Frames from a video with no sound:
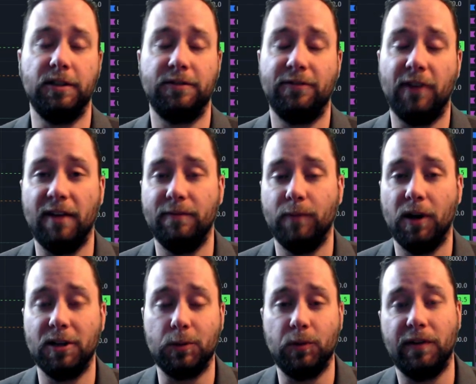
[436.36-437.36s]
geez, five
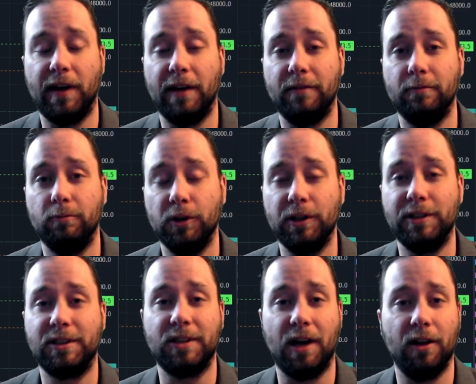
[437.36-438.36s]
months we've had really
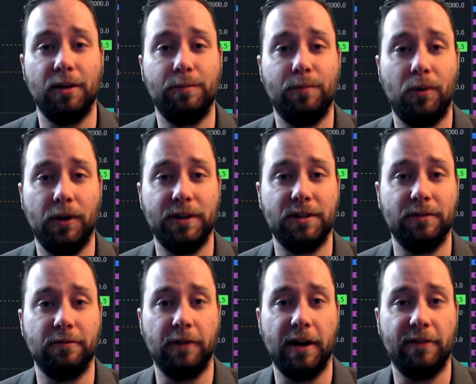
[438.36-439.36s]
solid points
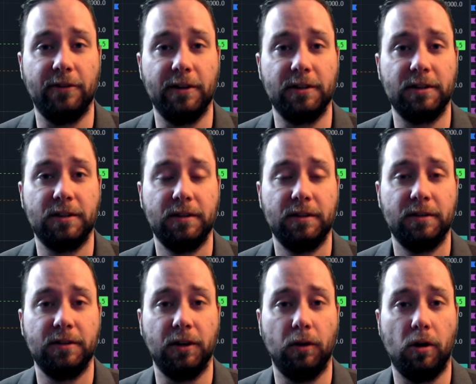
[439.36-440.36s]
of reference
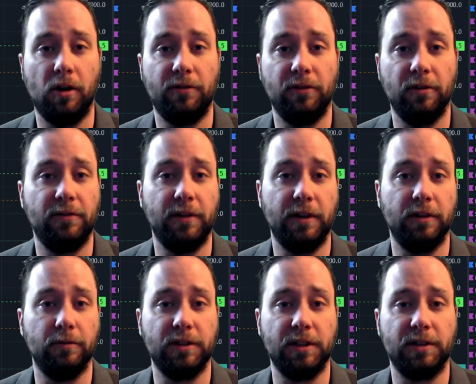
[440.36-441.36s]
to go off of in
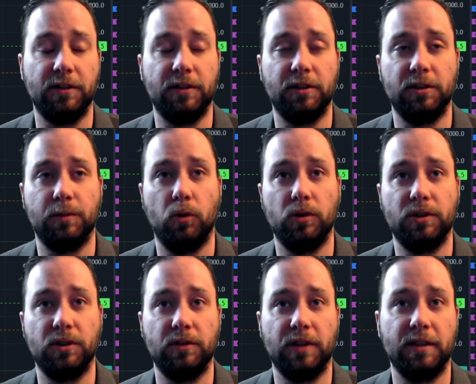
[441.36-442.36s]
the resistance and support
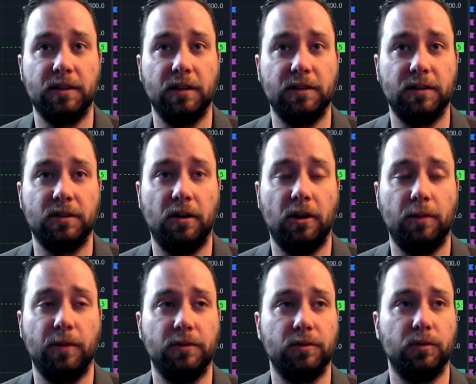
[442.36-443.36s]
zones. Guys, so let's just talk
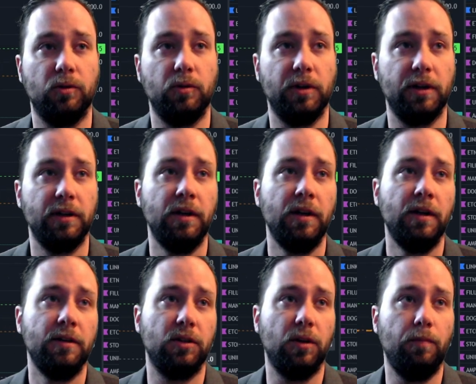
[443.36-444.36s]
about those real quick.
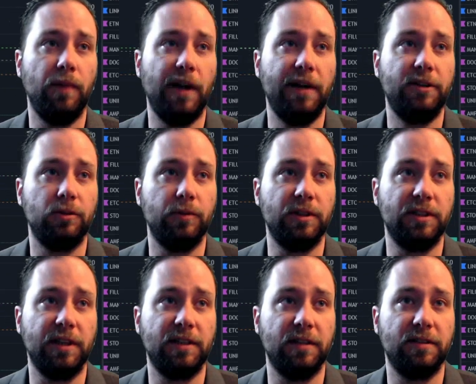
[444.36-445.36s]
So the major
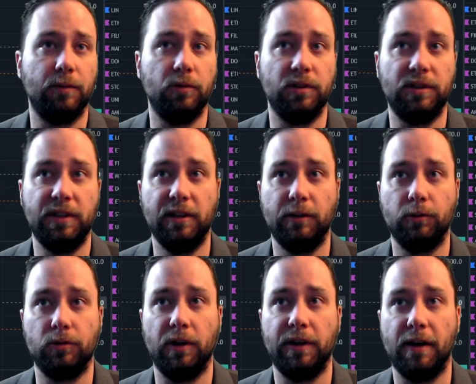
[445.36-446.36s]
resistance that we're dealing
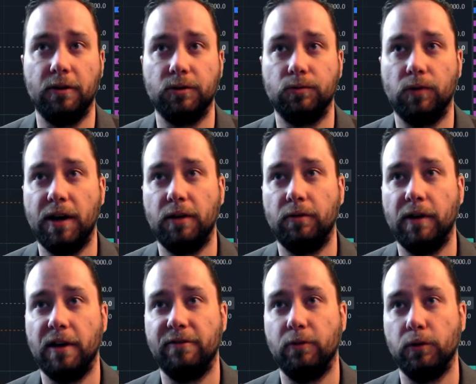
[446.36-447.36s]
with right now is right
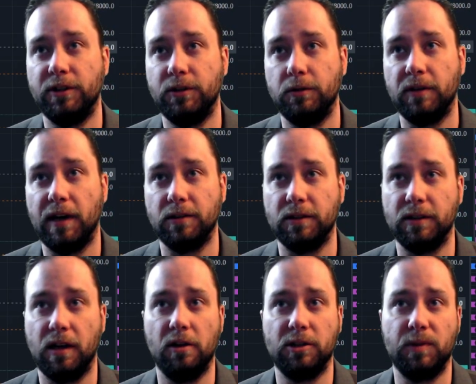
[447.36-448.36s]
around
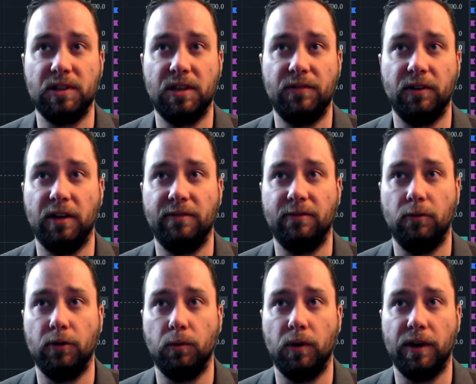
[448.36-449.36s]
$42,000, specifically at
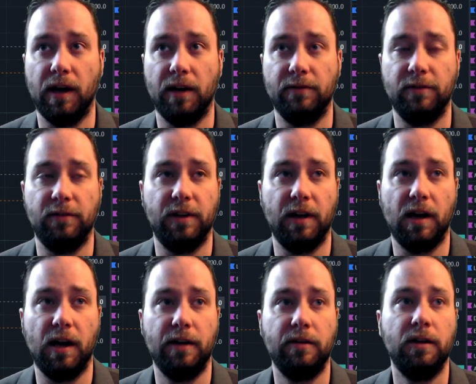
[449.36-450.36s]

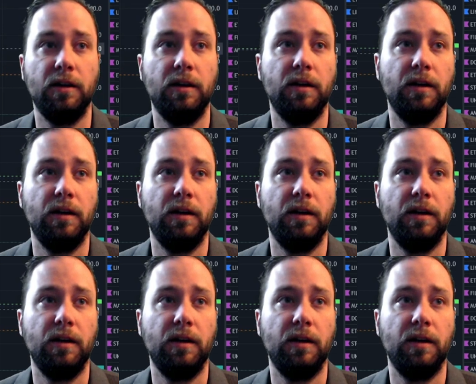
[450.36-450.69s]
41,959.